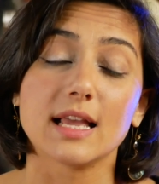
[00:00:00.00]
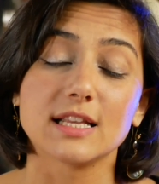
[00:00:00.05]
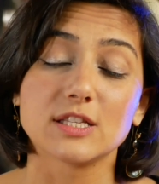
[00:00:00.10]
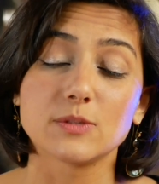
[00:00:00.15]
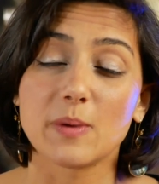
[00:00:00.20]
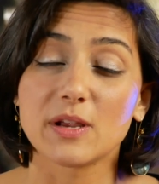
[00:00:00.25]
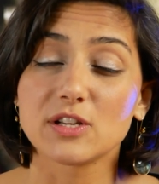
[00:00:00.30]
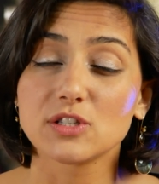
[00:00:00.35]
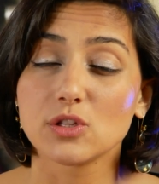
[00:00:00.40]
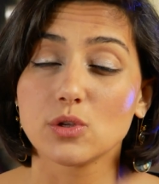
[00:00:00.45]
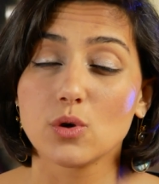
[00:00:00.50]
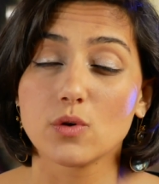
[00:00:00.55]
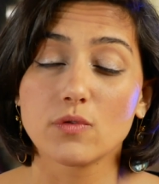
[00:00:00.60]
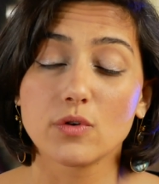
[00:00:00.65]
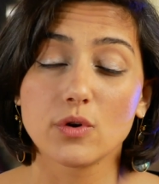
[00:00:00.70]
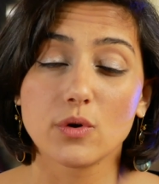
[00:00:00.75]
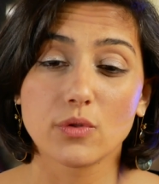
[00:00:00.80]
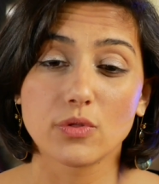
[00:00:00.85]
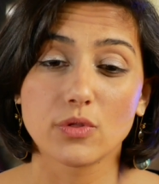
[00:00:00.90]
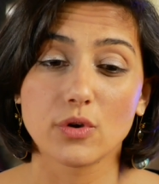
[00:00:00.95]
especially
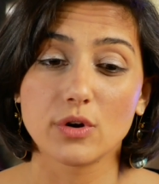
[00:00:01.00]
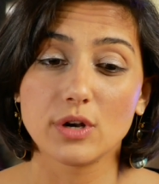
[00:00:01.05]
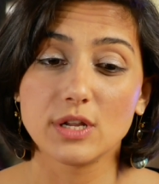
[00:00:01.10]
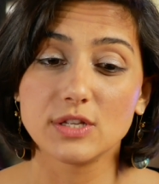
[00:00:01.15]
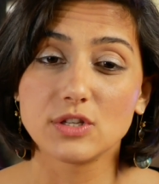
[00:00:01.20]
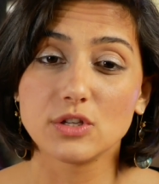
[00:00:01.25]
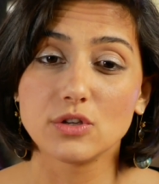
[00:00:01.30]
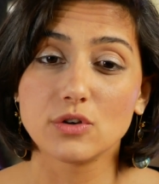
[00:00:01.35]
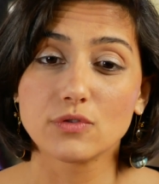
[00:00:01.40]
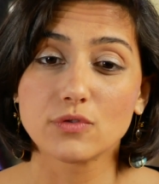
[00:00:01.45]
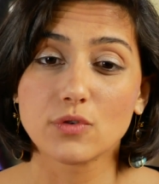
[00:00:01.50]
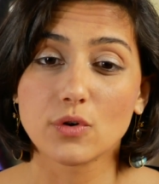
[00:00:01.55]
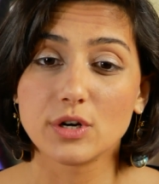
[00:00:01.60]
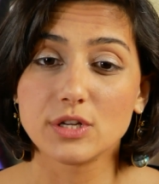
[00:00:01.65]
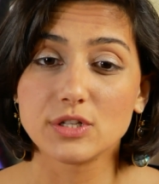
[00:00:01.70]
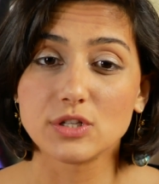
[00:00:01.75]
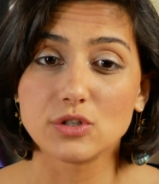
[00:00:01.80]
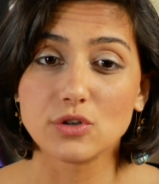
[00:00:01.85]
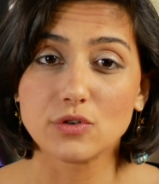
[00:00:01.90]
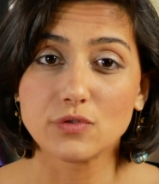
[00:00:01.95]
over your 30s and your
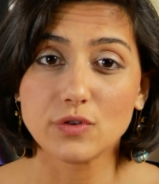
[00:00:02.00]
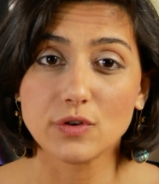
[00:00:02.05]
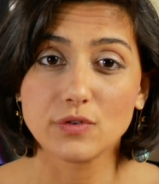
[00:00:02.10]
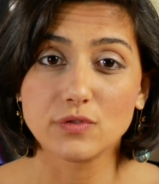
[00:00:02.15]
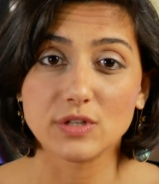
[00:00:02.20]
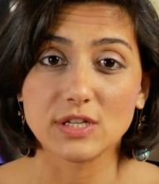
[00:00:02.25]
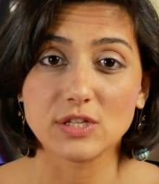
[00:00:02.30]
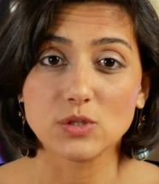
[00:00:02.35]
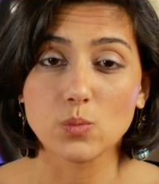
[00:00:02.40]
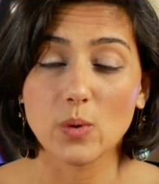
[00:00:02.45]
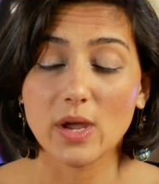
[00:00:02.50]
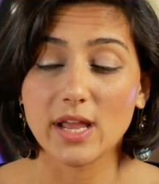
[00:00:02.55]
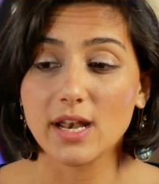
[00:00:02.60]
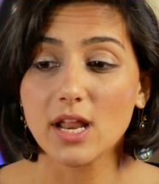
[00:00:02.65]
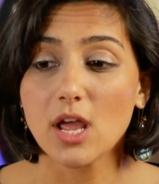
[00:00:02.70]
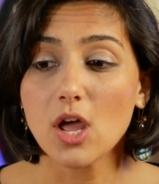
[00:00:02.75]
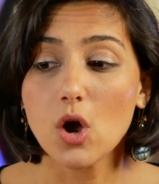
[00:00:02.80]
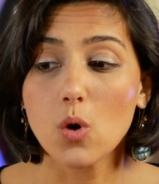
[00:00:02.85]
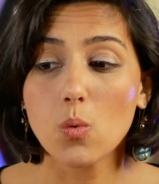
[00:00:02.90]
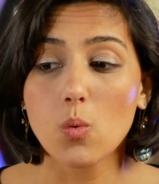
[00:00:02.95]
40s and your 50s,
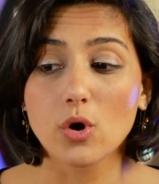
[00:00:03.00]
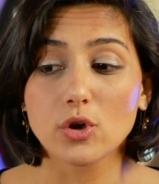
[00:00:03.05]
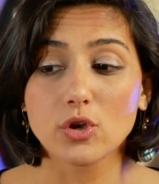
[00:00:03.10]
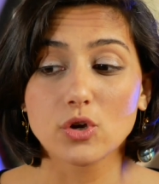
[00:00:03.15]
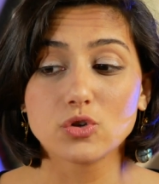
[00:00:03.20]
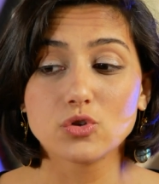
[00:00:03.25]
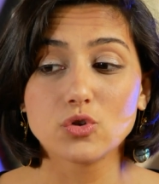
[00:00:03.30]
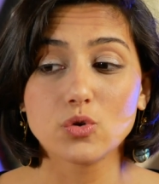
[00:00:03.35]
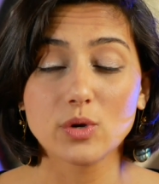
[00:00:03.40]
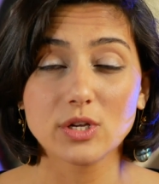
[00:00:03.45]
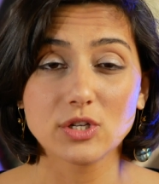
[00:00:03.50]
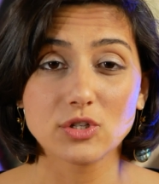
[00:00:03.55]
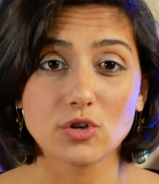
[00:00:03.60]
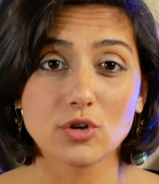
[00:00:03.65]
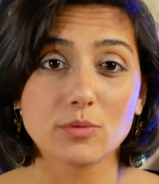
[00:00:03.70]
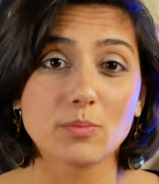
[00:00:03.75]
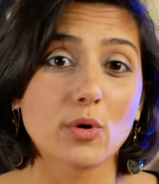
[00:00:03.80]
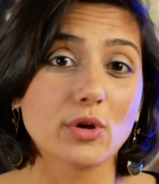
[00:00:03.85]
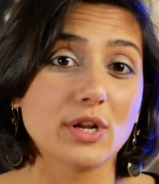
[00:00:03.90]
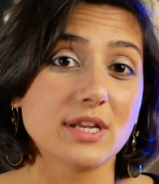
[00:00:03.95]
when what you're doing
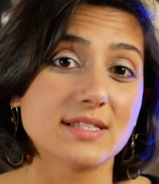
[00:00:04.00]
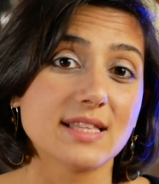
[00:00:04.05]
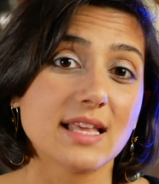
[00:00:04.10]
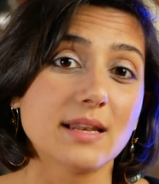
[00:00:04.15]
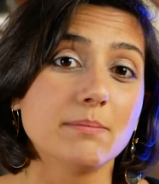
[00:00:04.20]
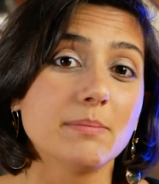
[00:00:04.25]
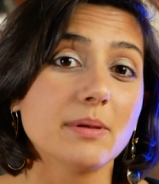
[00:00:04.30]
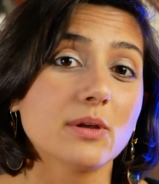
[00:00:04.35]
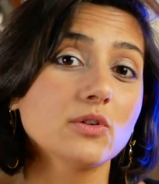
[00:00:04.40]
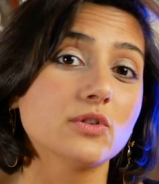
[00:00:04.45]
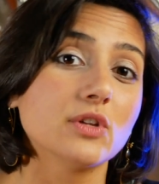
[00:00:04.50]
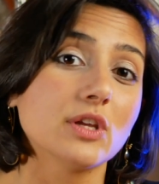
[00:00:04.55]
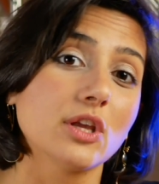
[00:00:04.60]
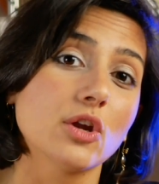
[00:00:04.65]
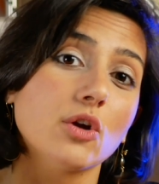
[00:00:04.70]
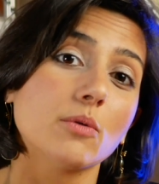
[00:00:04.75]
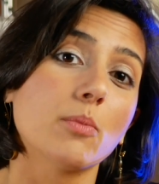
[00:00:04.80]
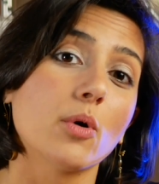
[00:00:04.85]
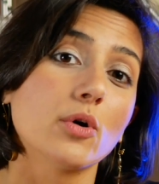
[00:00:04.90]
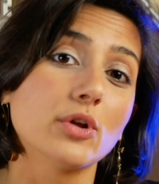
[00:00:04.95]
to your body is then
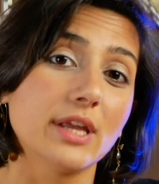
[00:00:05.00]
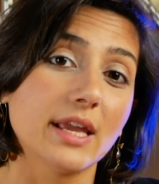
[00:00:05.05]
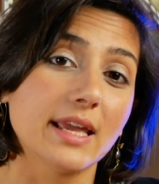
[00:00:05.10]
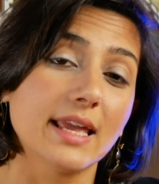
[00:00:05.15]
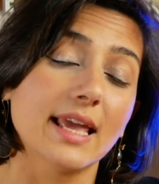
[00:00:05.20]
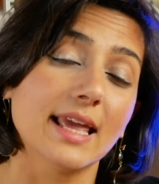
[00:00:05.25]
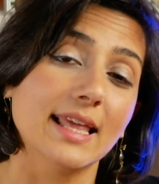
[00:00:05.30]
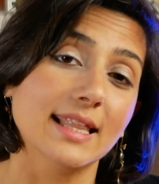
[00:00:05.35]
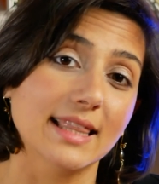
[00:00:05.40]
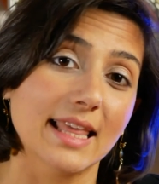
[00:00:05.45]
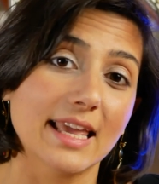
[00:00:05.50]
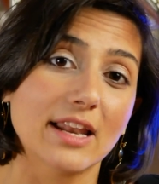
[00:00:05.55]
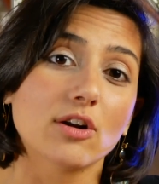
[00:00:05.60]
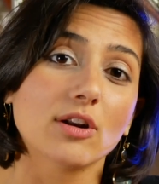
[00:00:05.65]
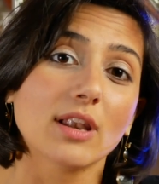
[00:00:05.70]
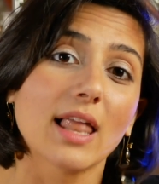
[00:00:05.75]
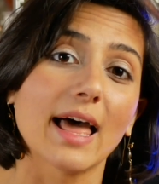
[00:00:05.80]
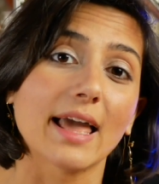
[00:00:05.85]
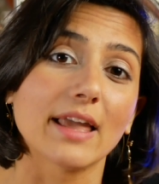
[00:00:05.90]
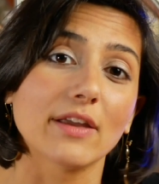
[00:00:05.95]
building your body in
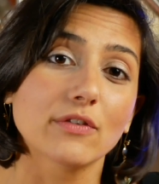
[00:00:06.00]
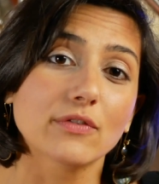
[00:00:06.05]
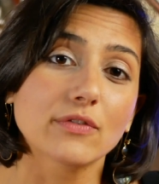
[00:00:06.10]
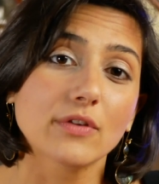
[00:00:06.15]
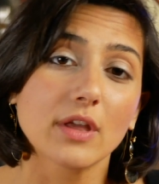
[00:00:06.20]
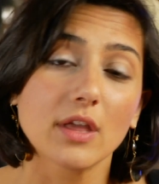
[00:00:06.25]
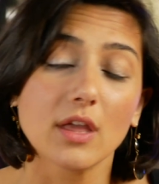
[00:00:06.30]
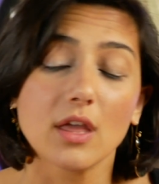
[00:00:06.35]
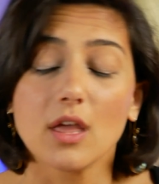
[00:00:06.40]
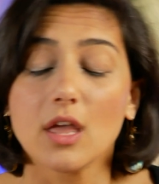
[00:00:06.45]
later life.